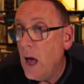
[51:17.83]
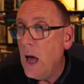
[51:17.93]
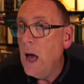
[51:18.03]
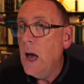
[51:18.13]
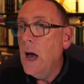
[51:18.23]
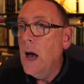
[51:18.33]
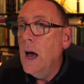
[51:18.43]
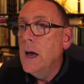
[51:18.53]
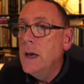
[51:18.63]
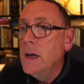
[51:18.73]
Uh,
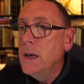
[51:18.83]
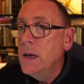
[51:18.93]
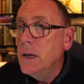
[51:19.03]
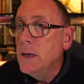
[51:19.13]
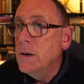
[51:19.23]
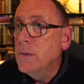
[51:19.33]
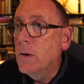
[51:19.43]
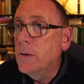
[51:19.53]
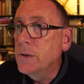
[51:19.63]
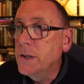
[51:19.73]

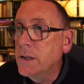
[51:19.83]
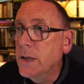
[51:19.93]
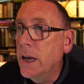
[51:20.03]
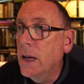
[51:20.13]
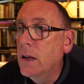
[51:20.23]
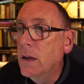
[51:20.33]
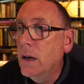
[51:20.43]
what was he saying?